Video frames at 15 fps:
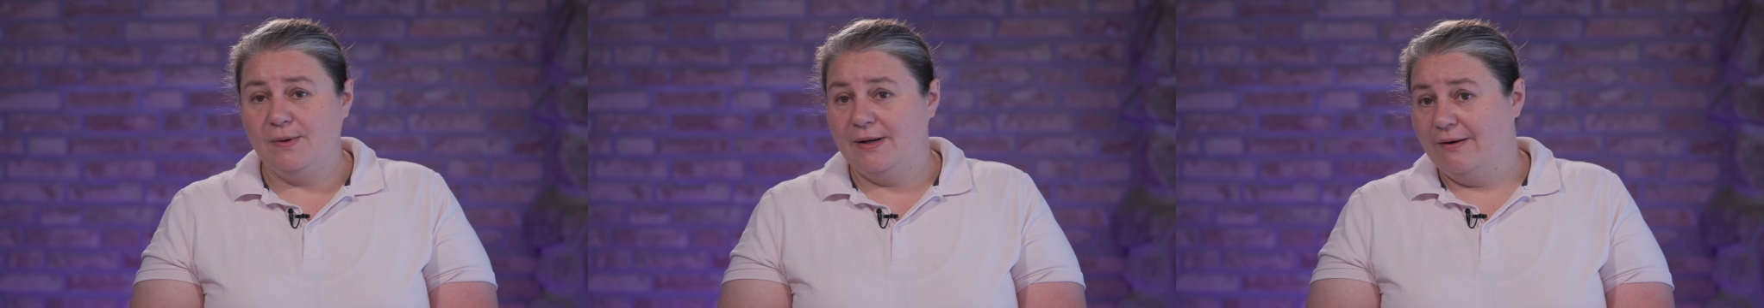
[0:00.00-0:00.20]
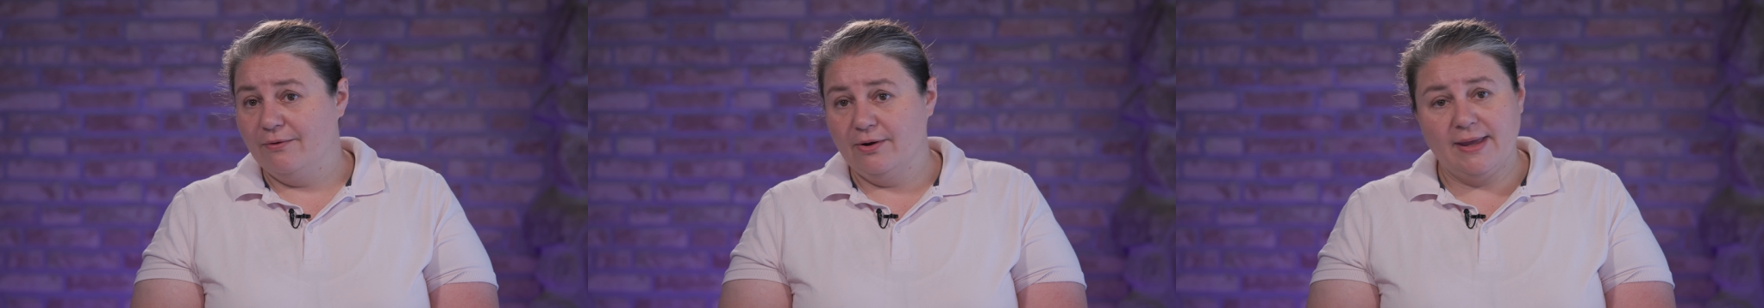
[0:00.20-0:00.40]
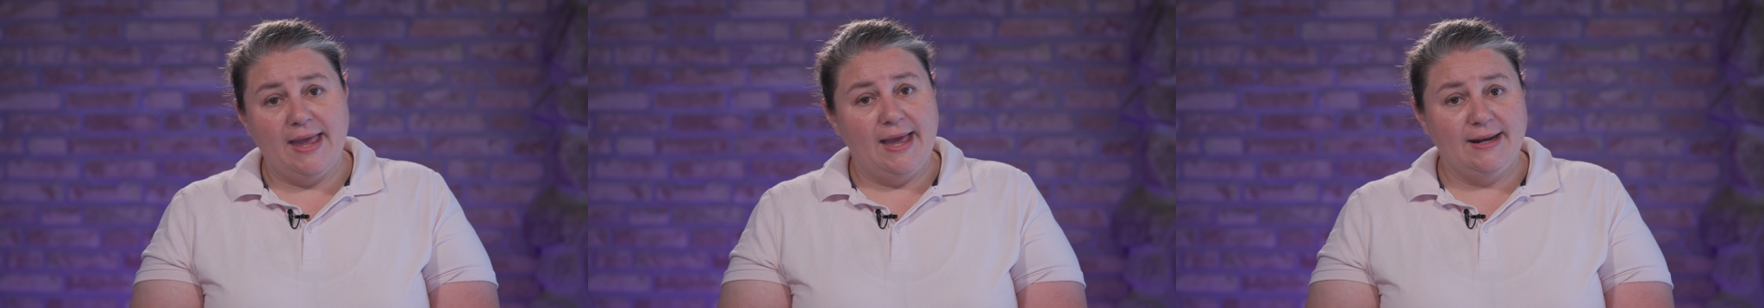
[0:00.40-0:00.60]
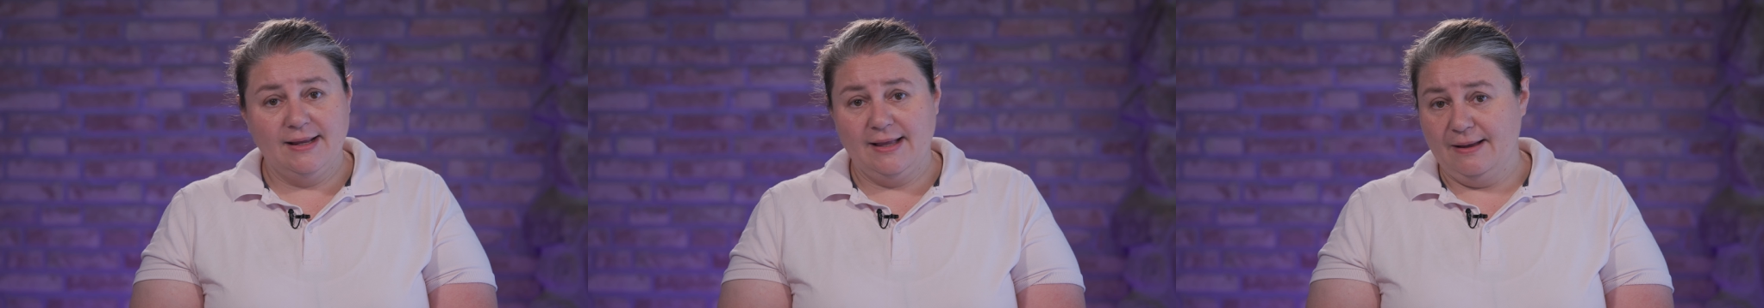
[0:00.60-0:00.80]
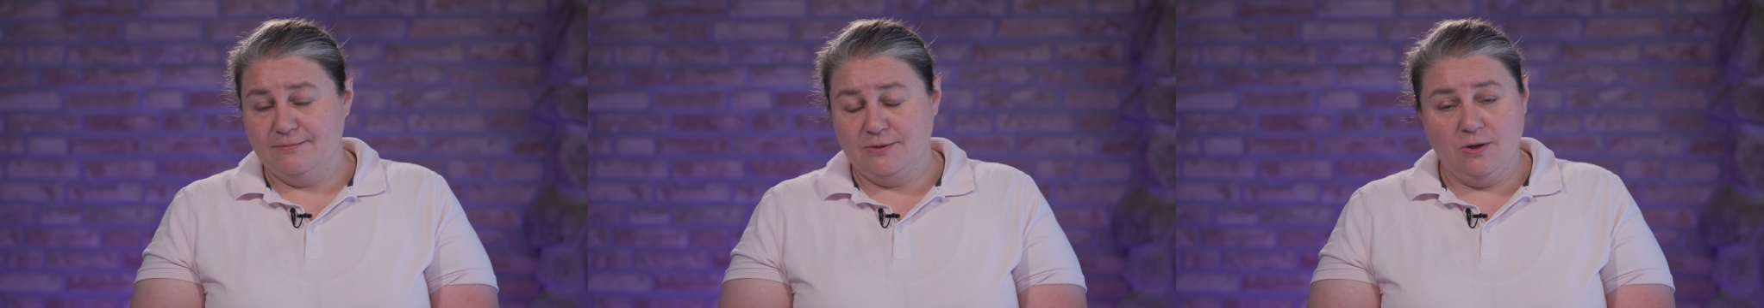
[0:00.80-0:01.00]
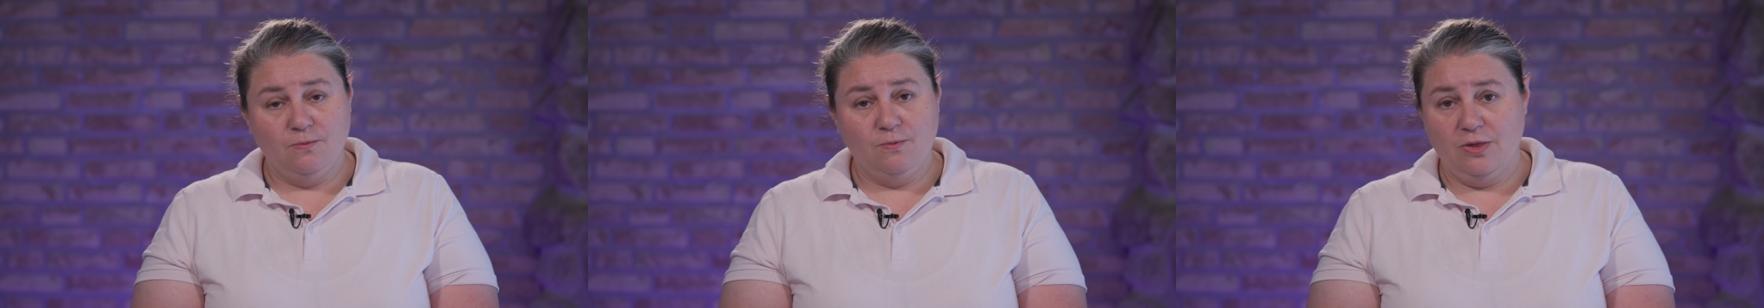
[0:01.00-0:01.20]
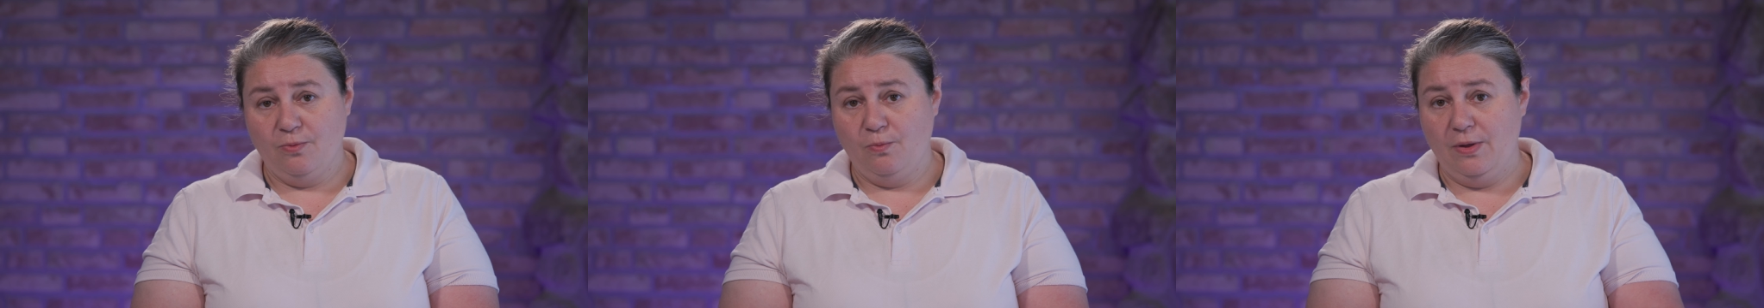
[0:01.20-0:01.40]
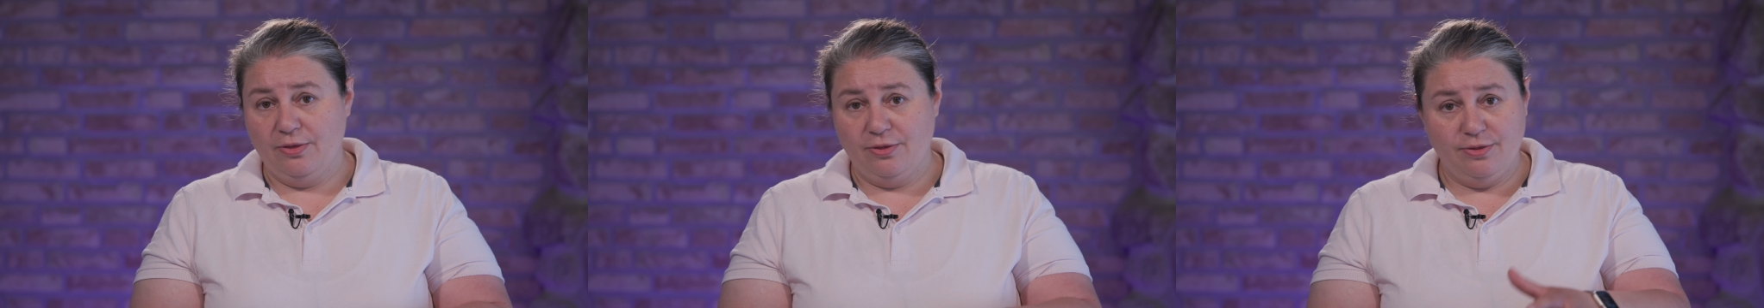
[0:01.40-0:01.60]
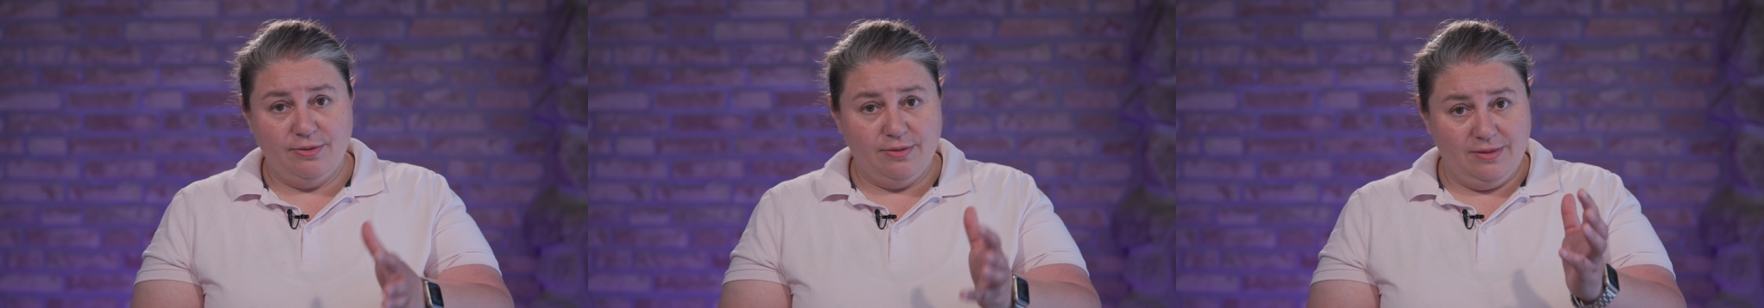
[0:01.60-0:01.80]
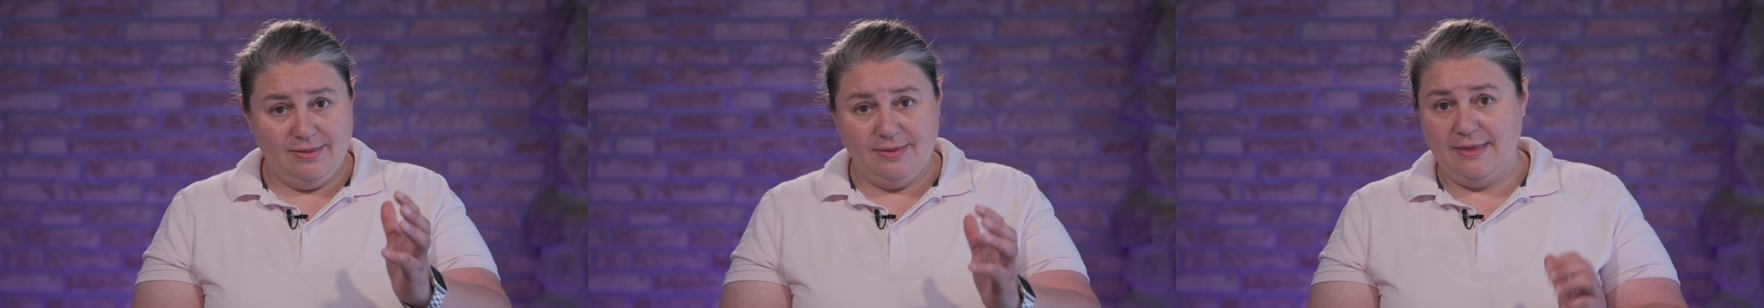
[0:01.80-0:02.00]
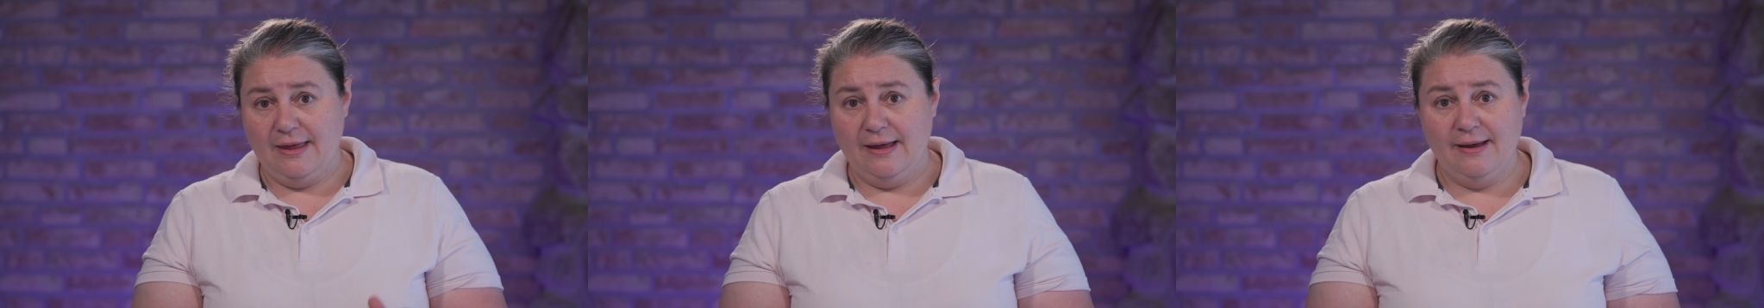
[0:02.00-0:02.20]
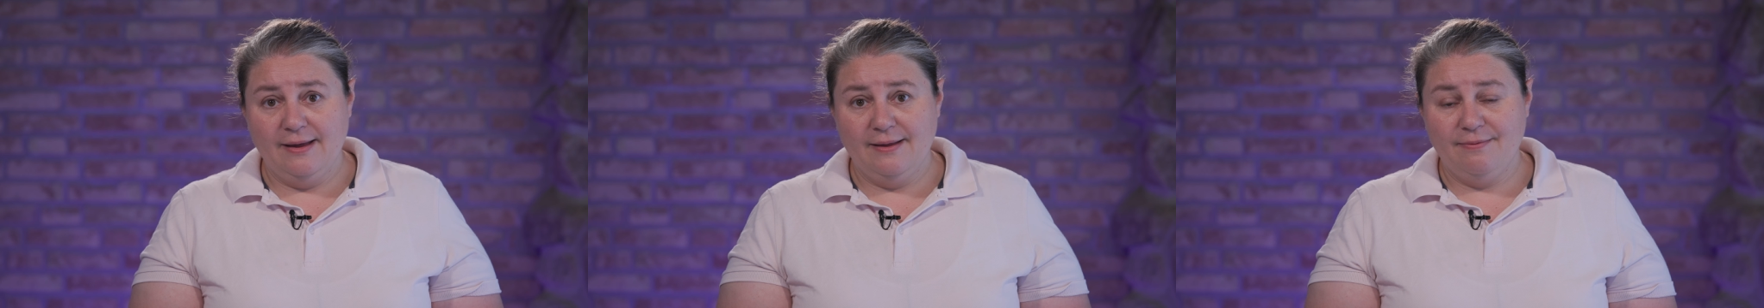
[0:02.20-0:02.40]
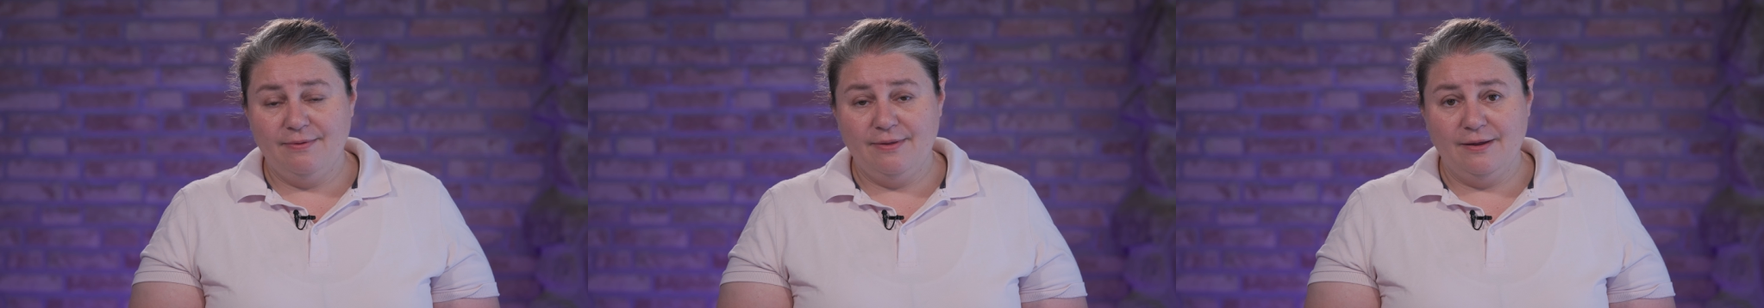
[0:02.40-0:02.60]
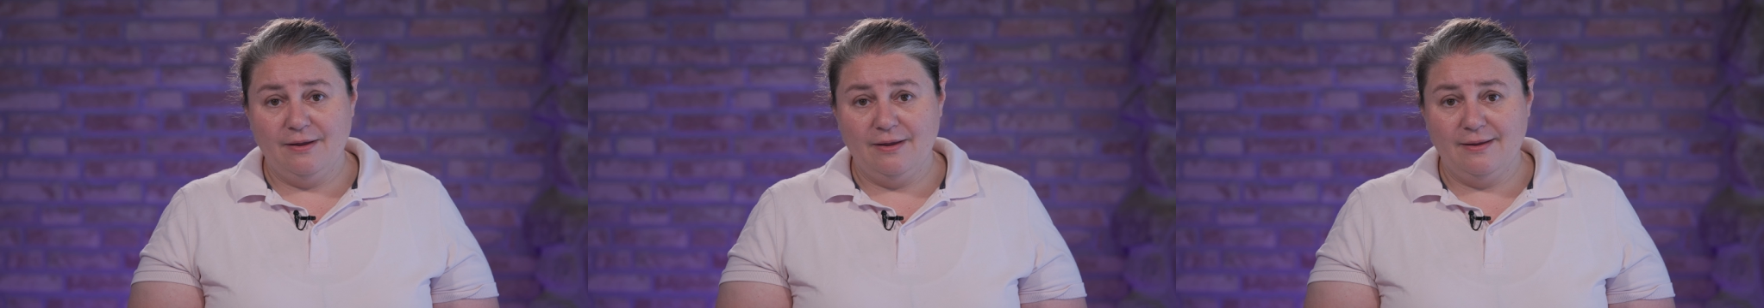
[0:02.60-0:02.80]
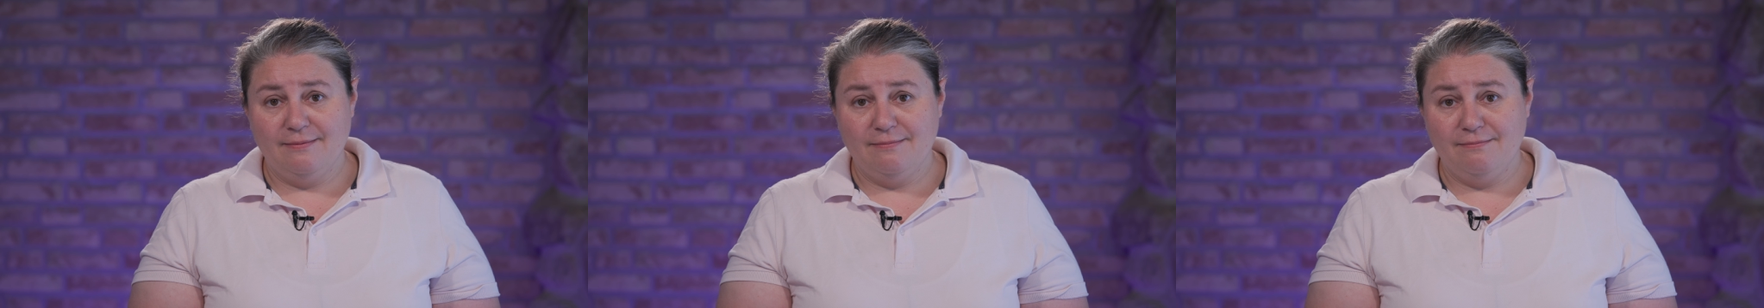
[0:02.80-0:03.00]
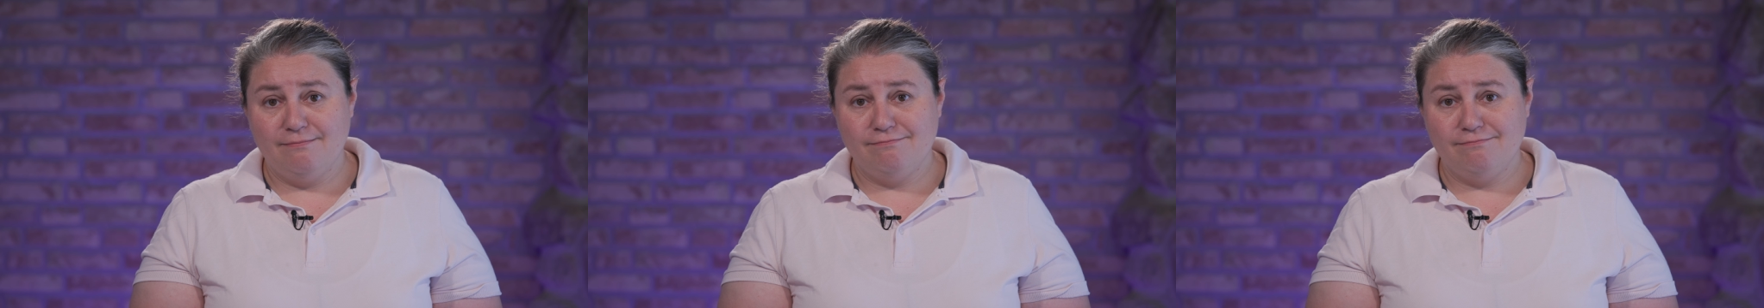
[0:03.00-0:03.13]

whatever Canon comes out with the